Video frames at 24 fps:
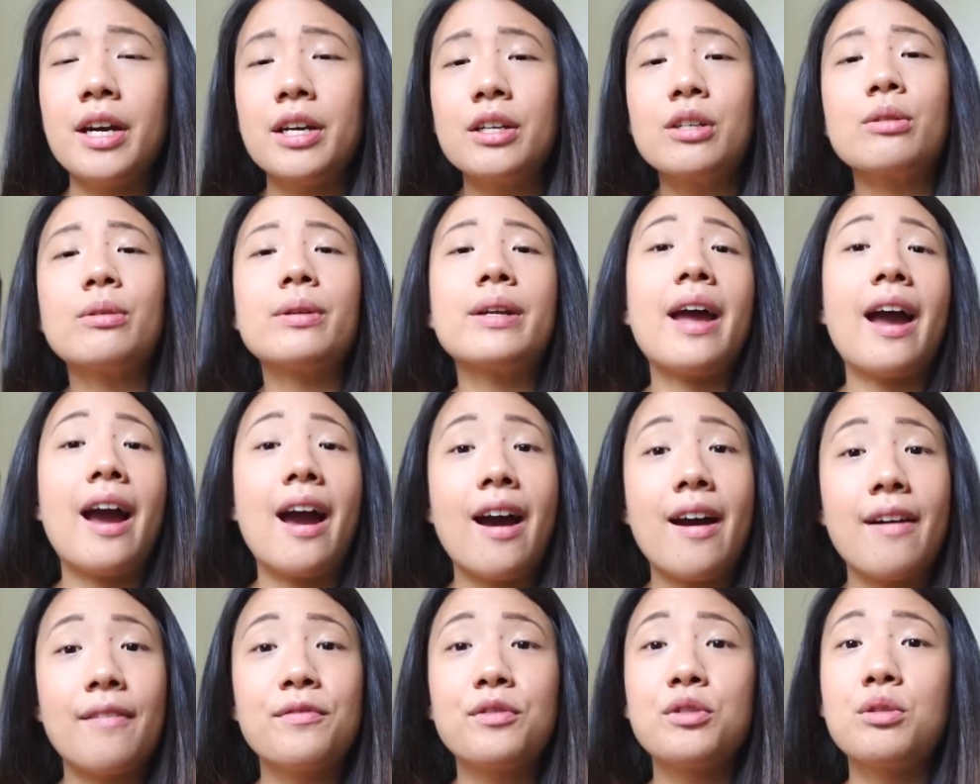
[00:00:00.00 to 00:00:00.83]
I don't
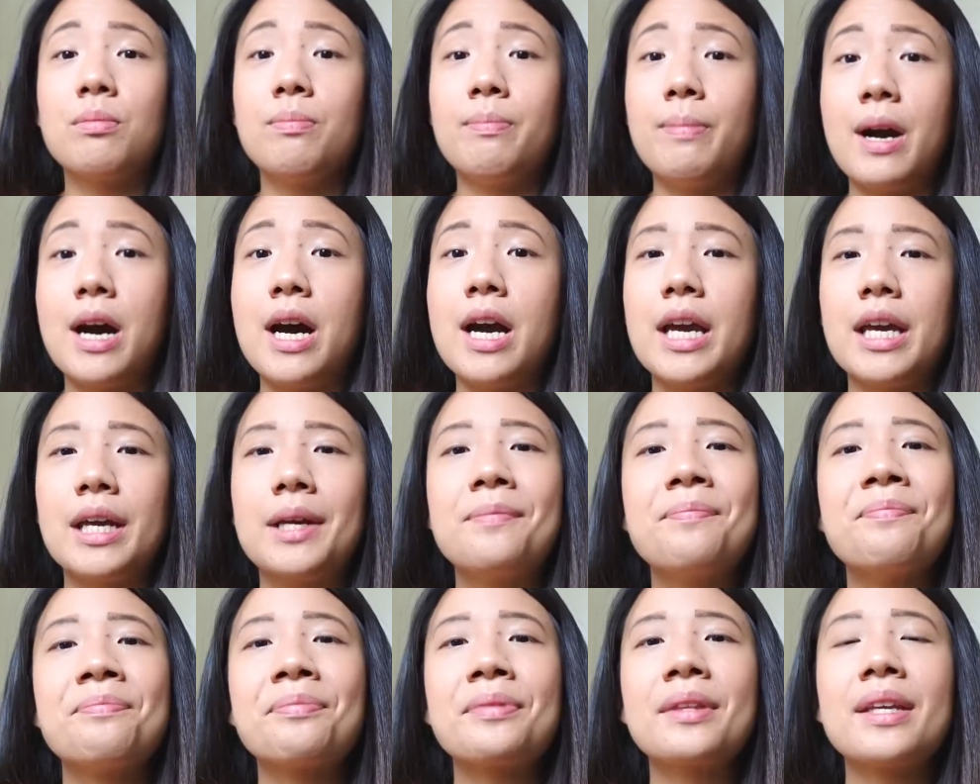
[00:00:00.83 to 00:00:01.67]
have to buy
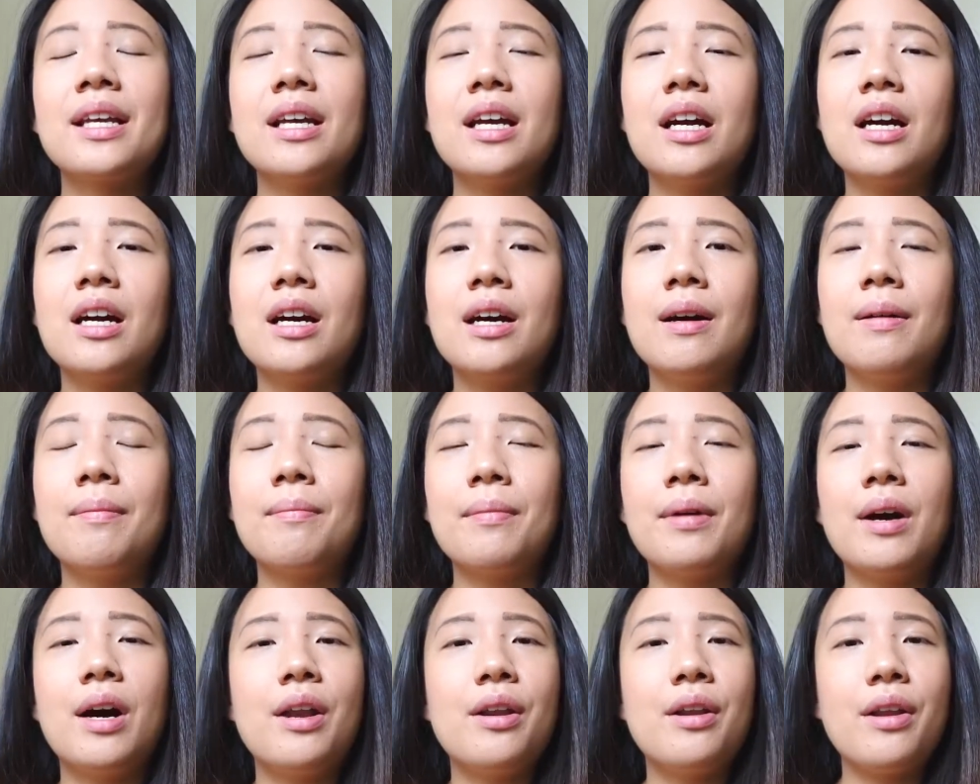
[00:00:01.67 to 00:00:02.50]

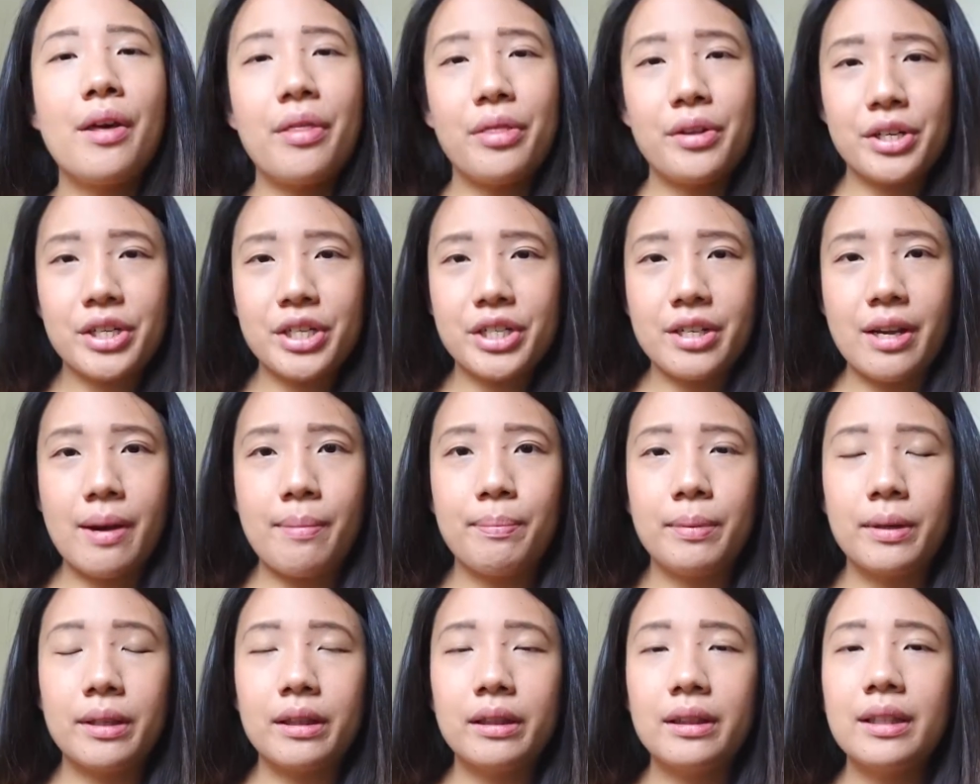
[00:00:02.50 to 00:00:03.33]
another
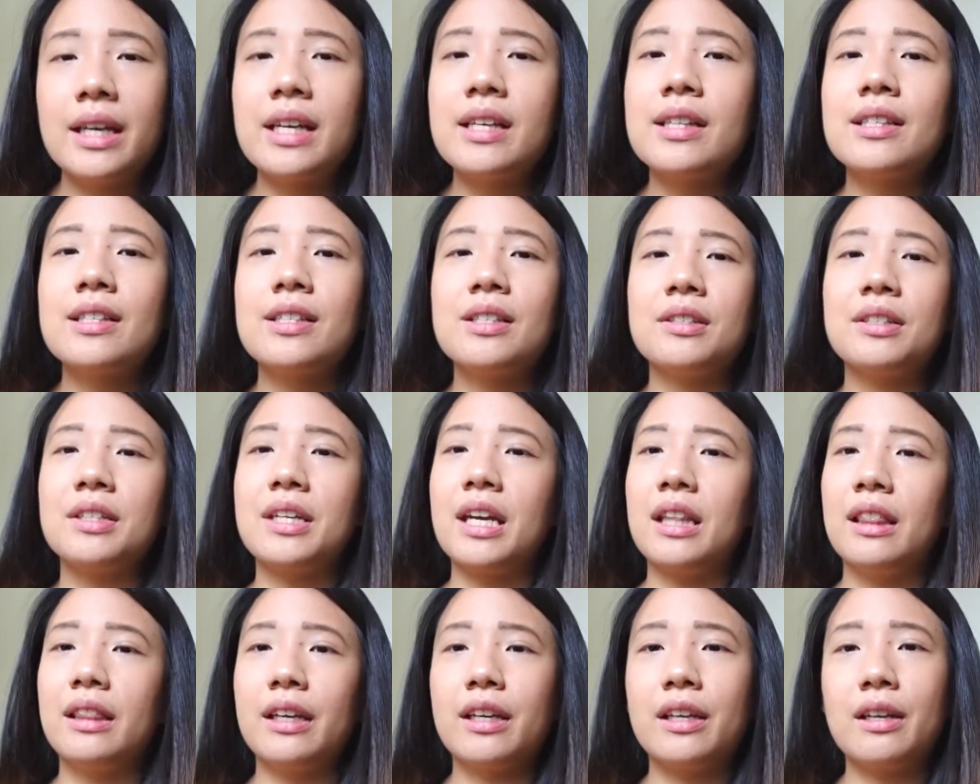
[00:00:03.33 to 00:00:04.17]
separate lens to
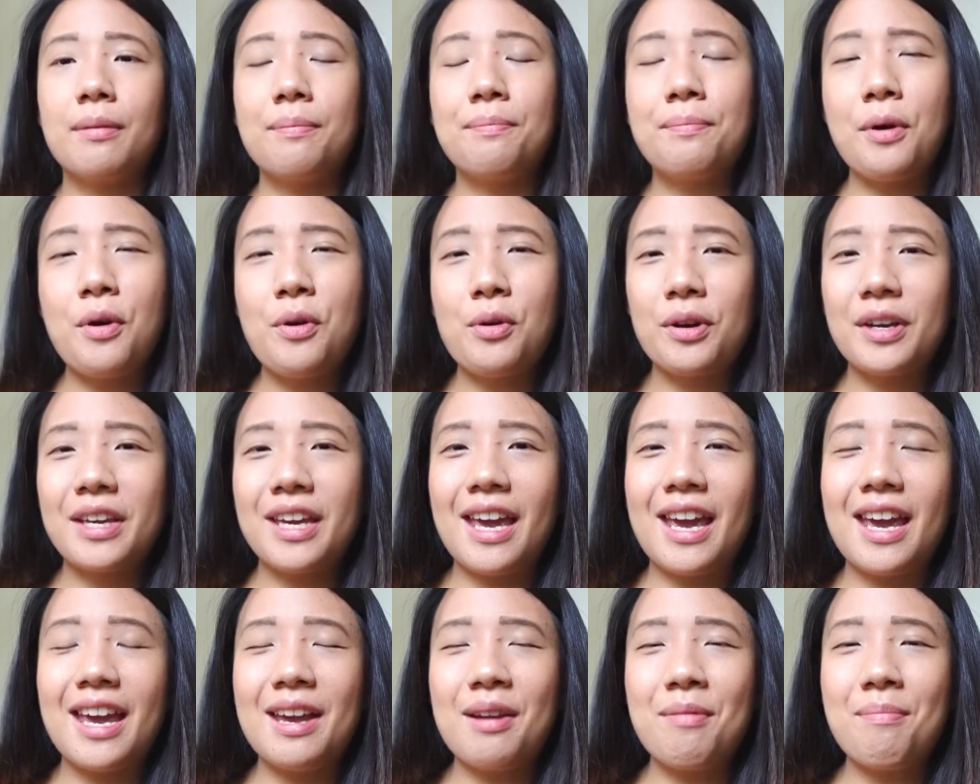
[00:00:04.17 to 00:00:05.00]
get like a
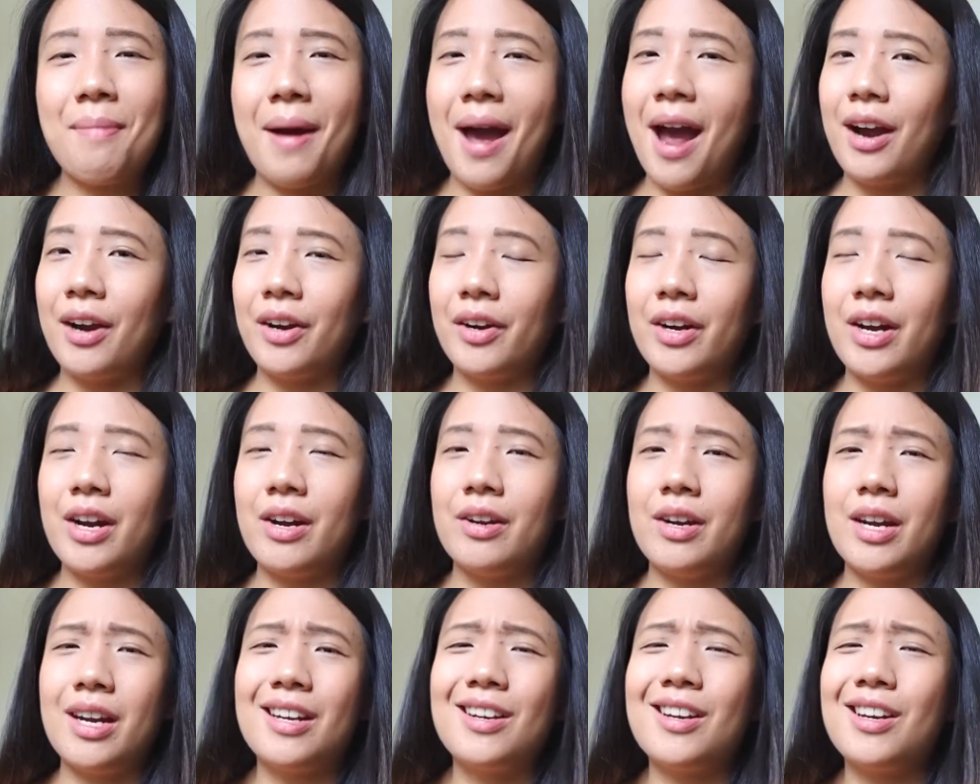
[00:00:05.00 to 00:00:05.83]
bokeh
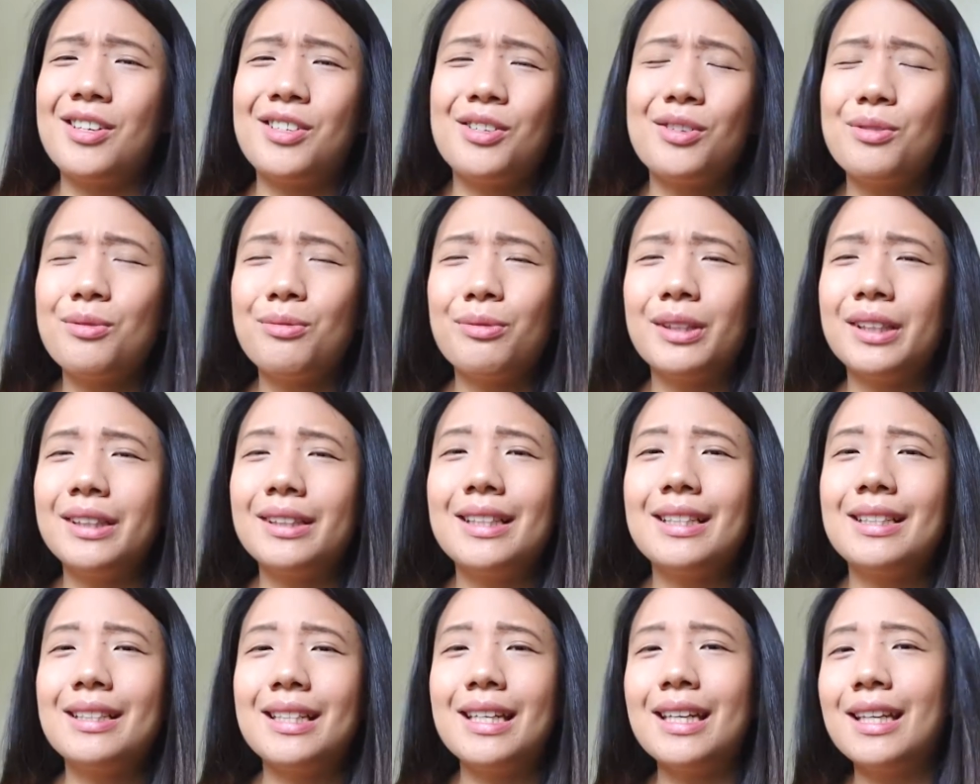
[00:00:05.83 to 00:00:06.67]
background, and I don't
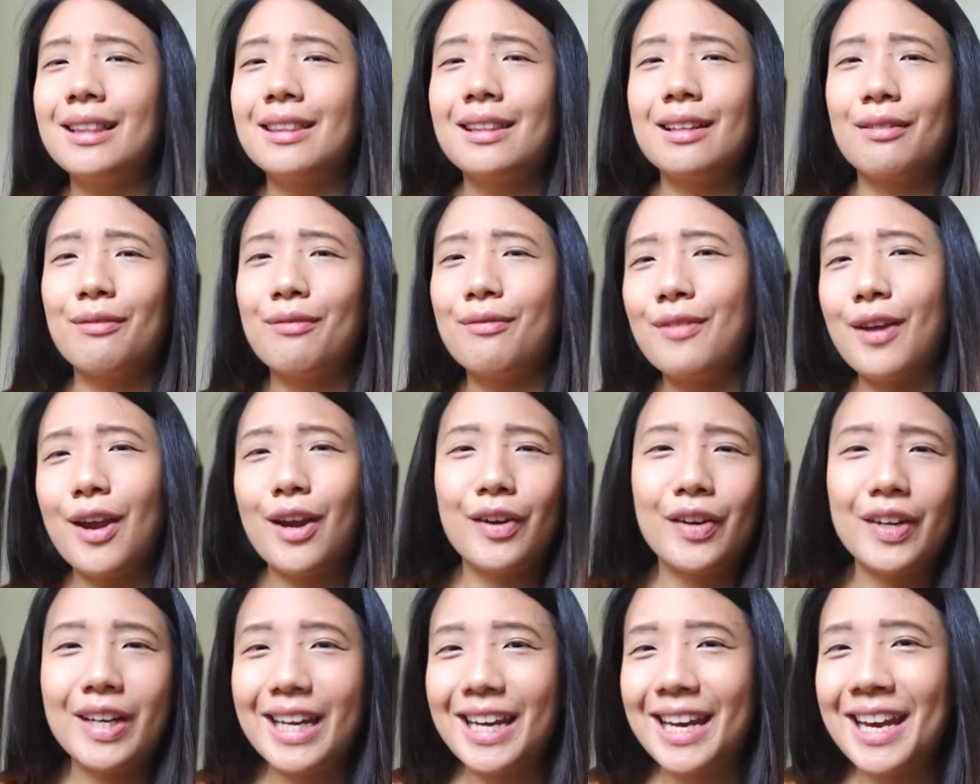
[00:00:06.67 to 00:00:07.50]
really need that
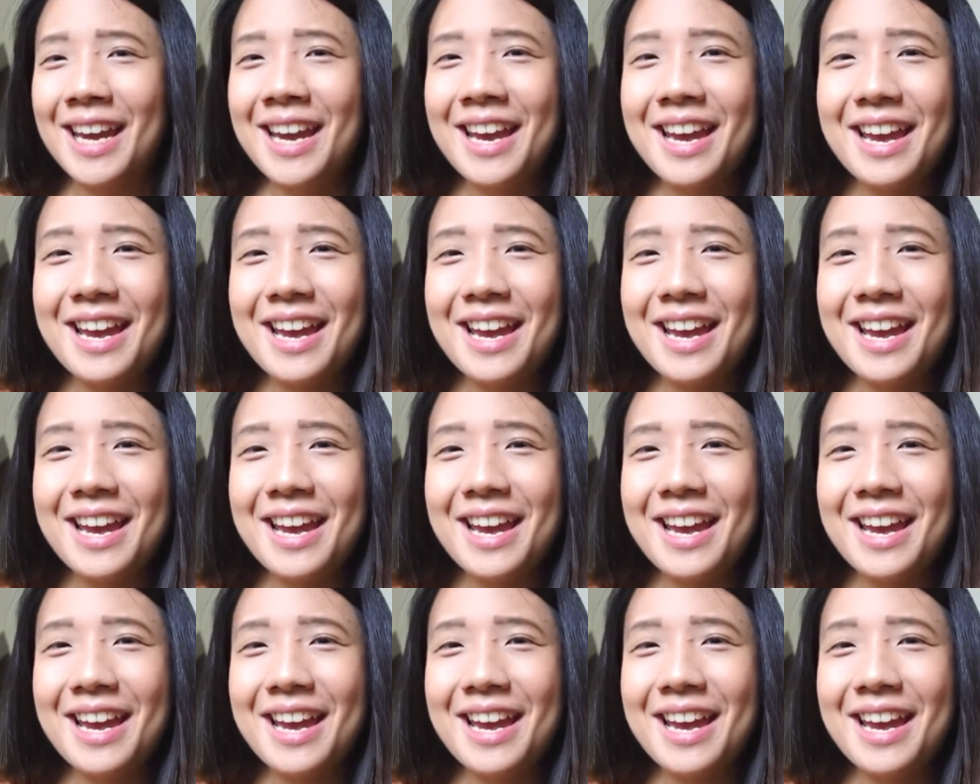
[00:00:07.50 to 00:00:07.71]
very